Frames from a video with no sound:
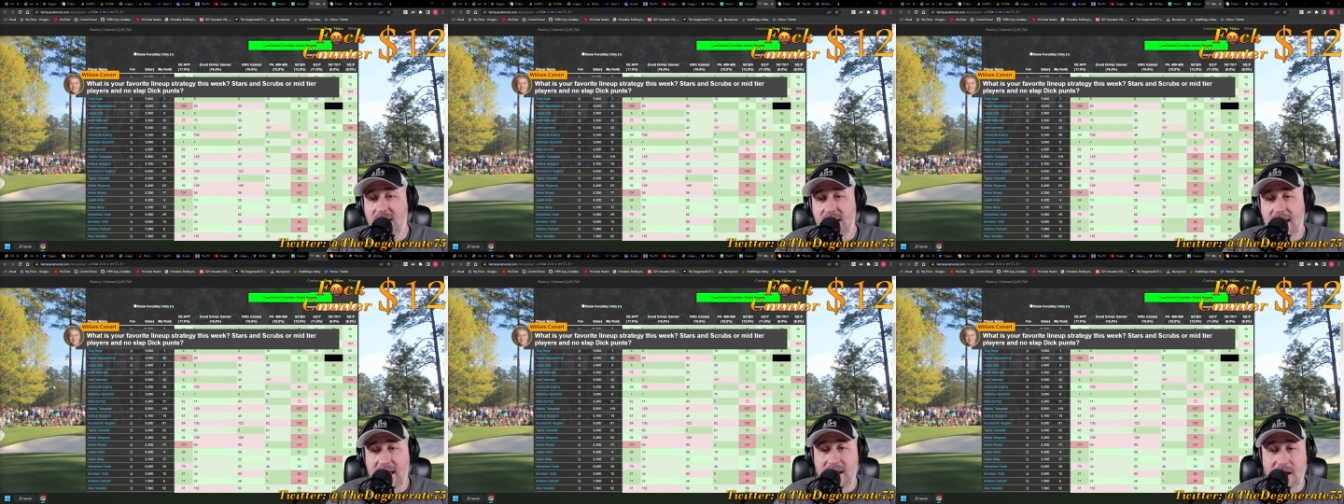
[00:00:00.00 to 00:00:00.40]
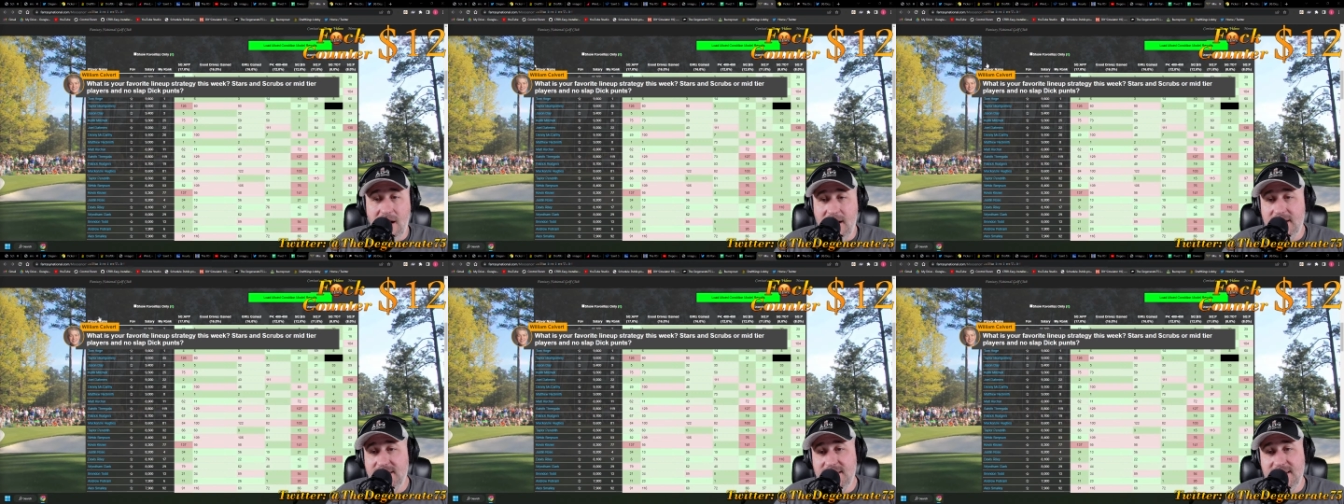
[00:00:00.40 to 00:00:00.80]
And
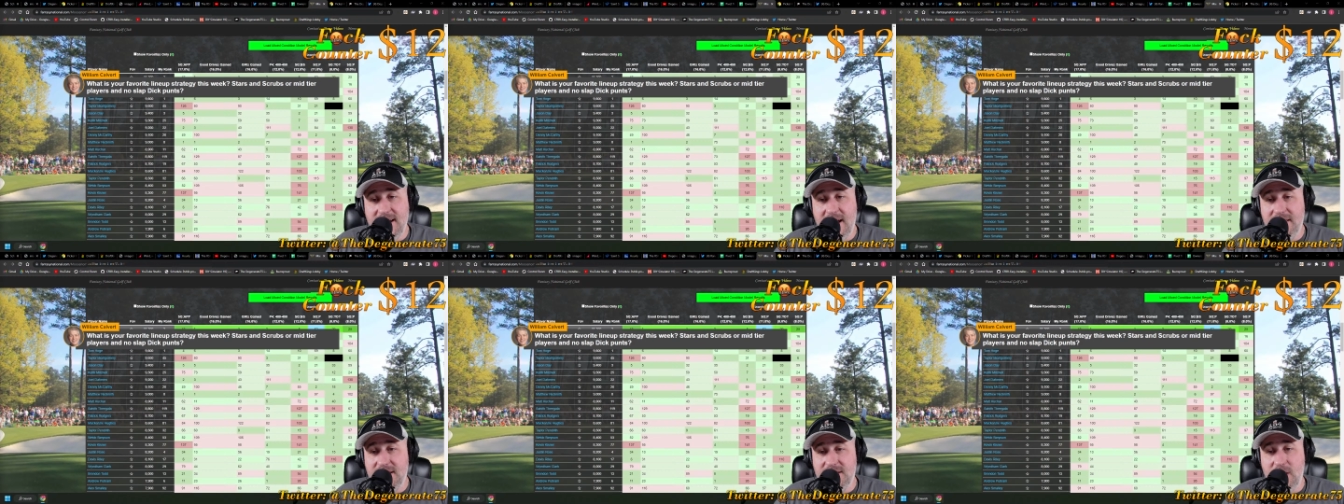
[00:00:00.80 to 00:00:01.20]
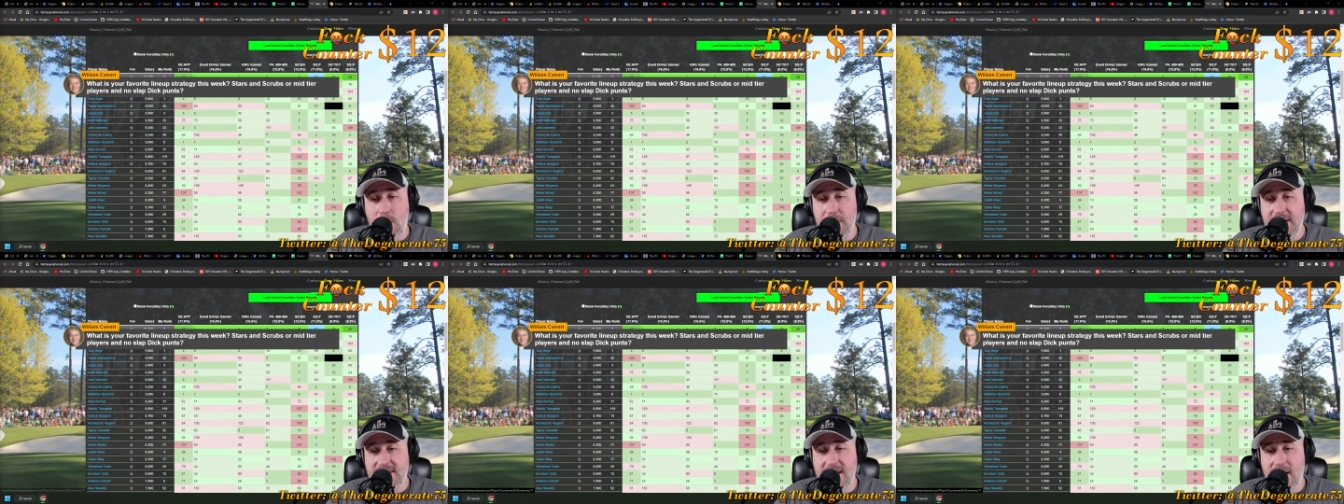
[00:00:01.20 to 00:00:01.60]
honestly, now that
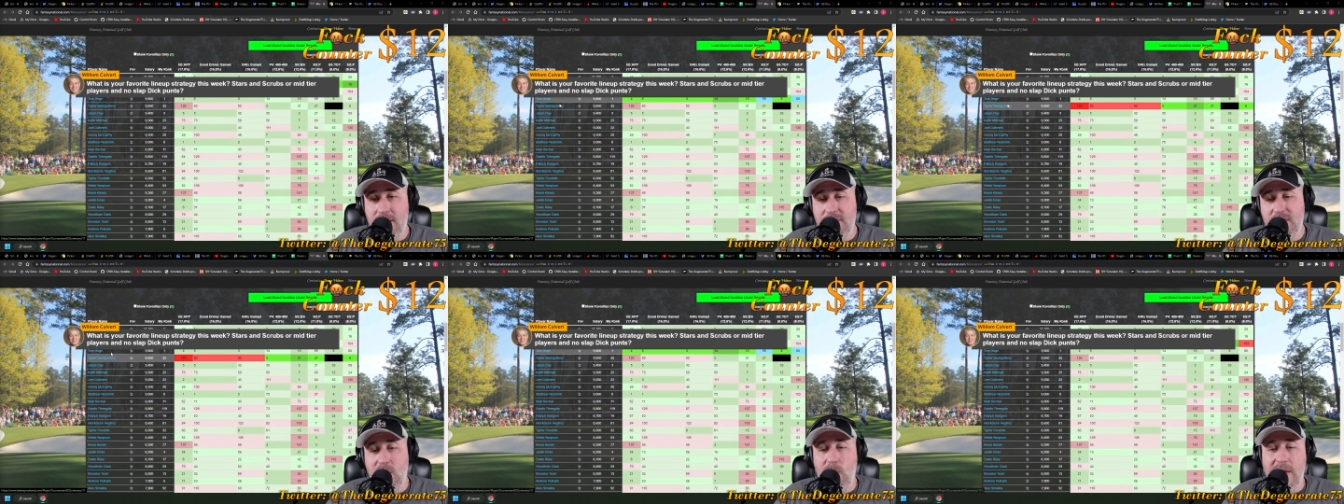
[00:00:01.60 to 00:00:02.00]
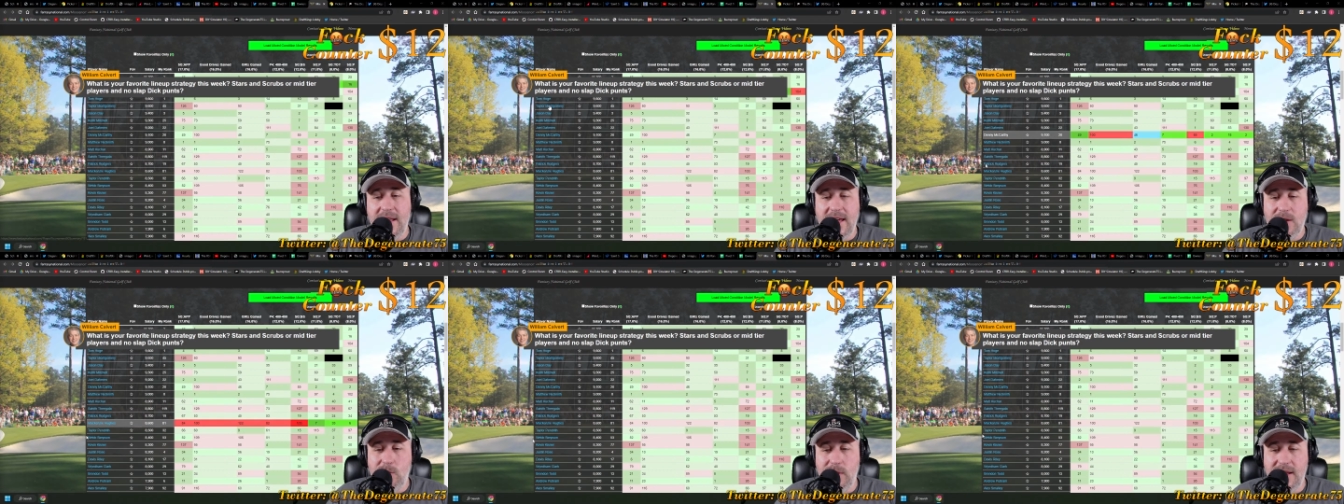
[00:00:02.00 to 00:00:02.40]
Tony's out, the win
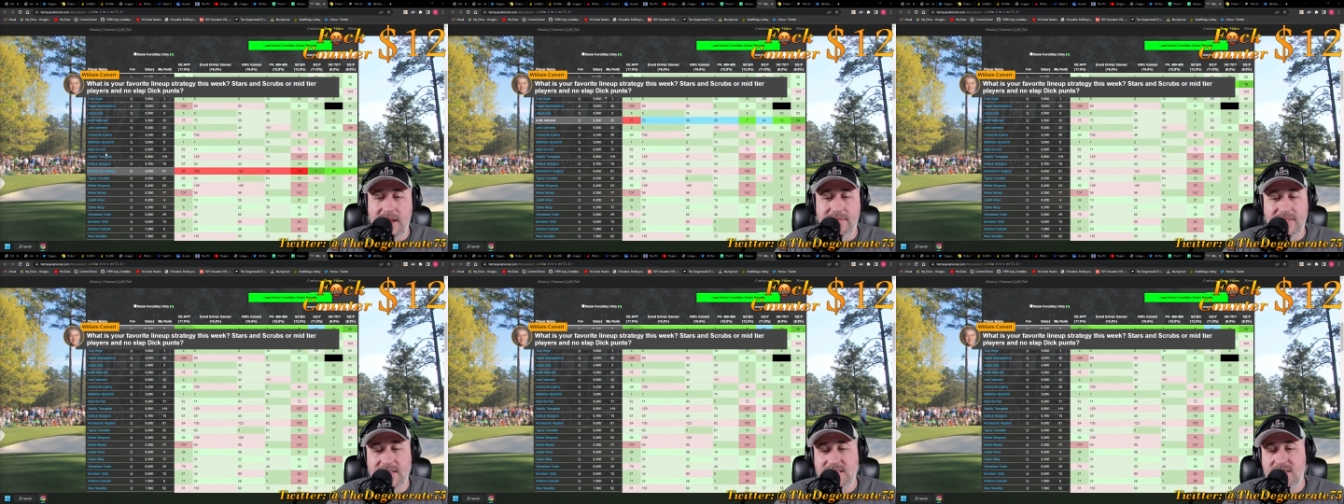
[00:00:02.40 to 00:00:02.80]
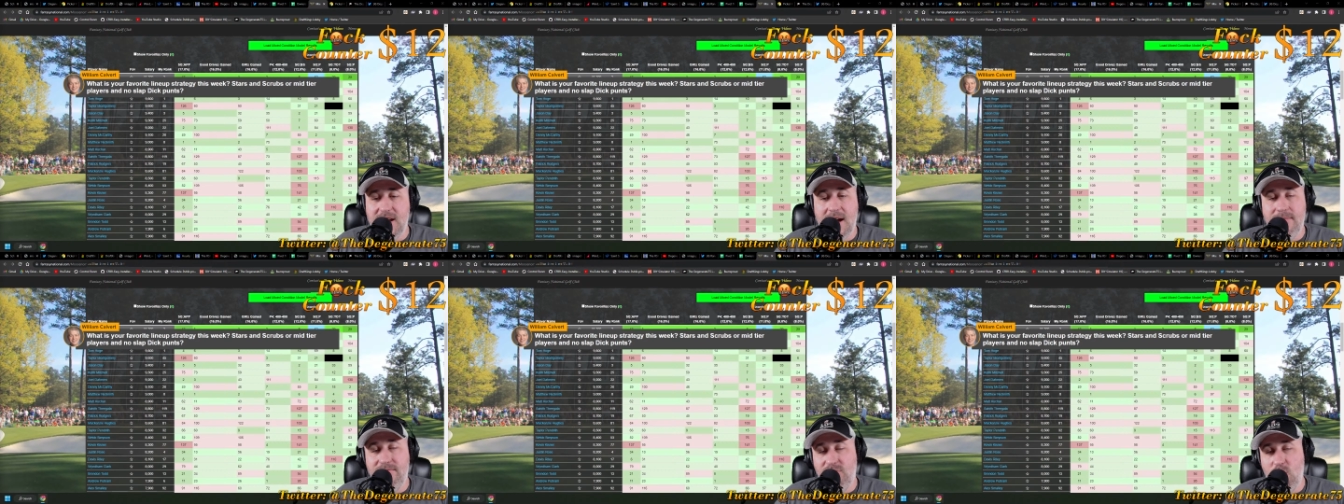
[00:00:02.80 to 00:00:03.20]
equity of these
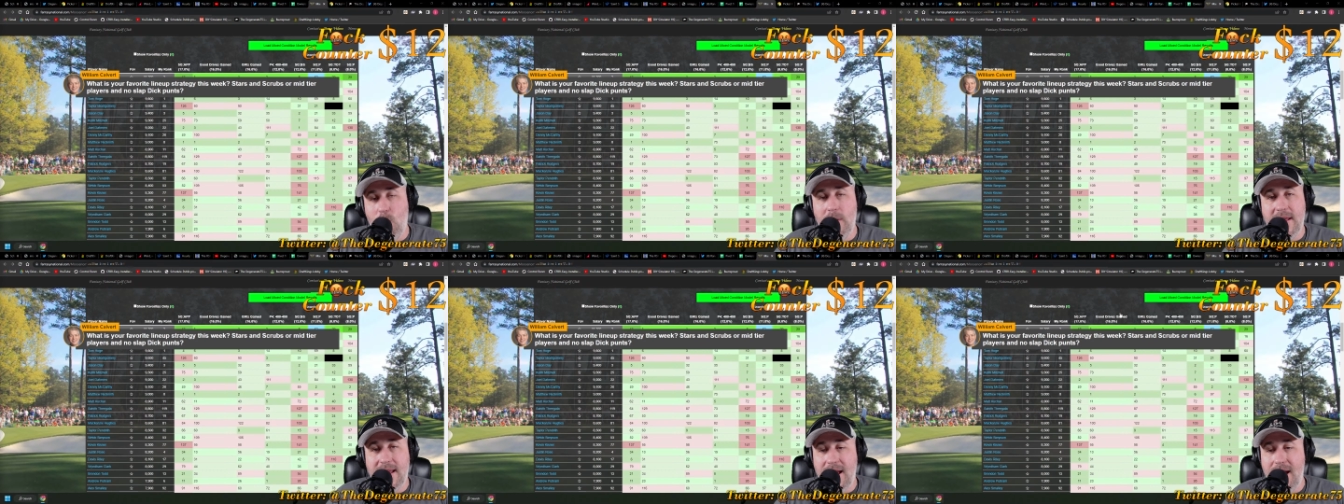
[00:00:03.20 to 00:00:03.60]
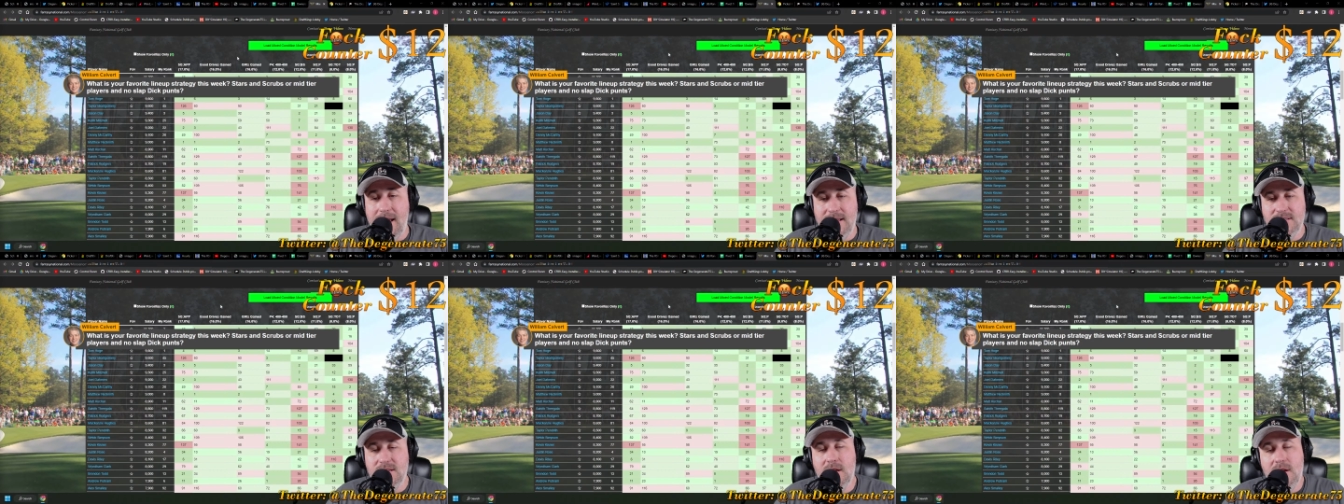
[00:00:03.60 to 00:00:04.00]
top 20
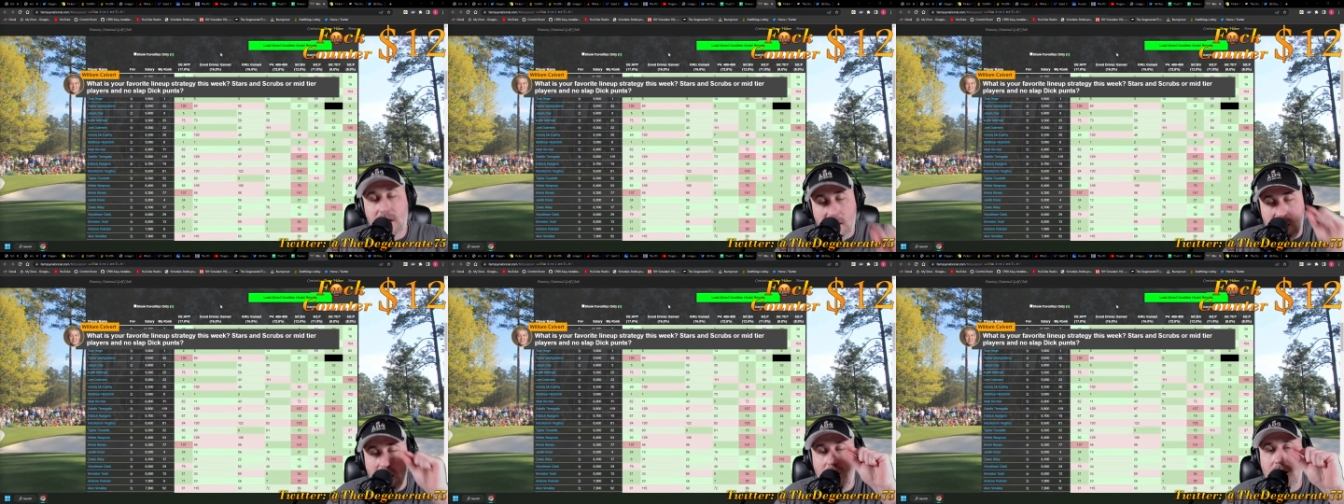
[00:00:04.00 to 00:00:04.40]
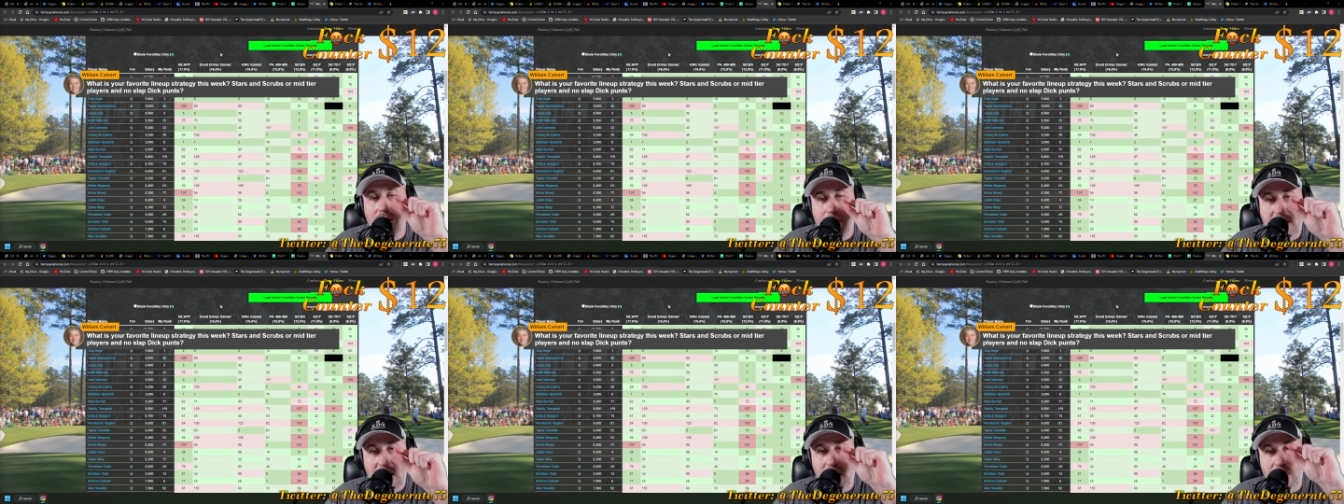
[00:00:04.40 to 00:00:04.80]
guys are all
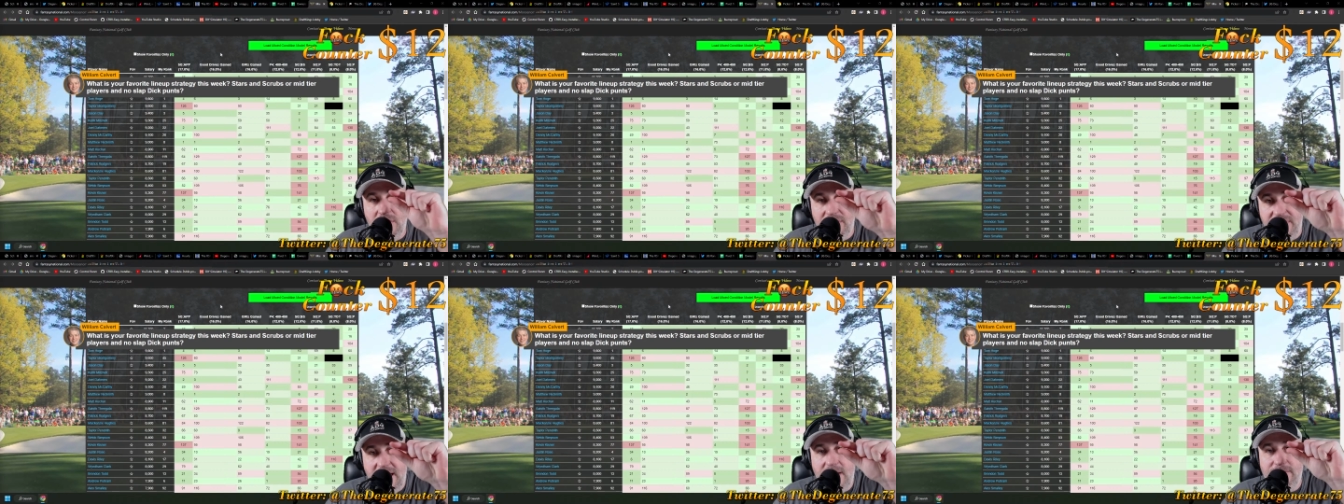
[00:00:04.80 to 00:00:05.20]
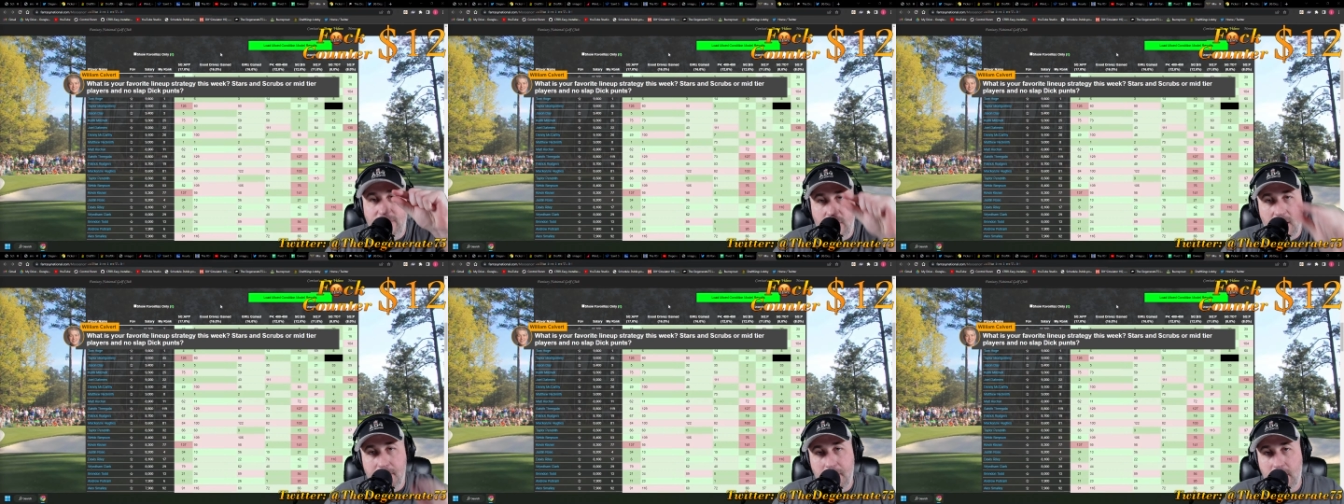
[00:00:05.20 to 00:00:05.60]
about that
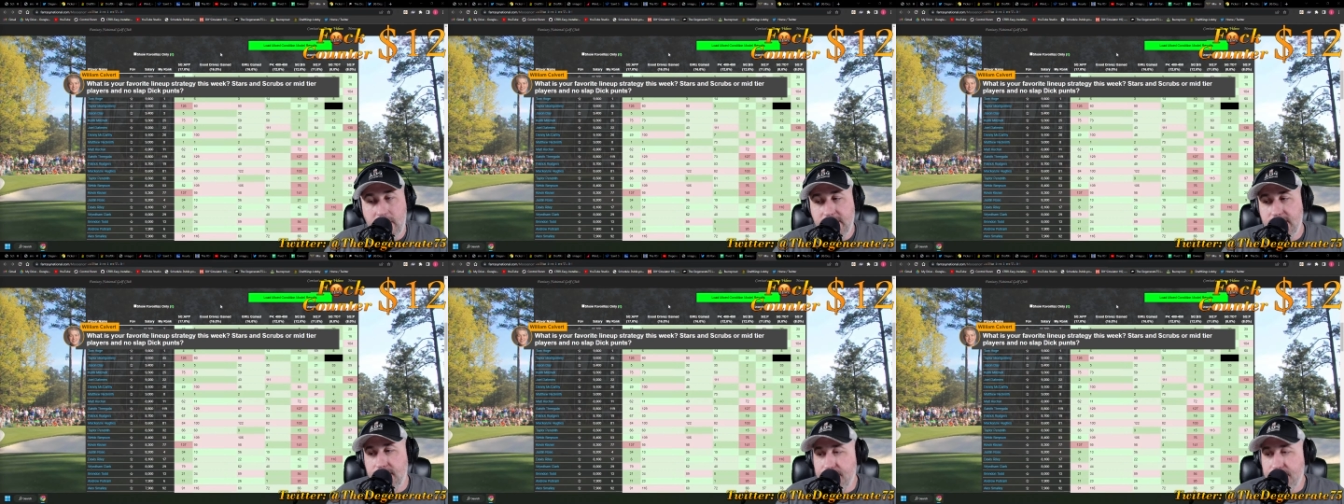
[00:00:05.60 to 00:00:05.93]
far apart.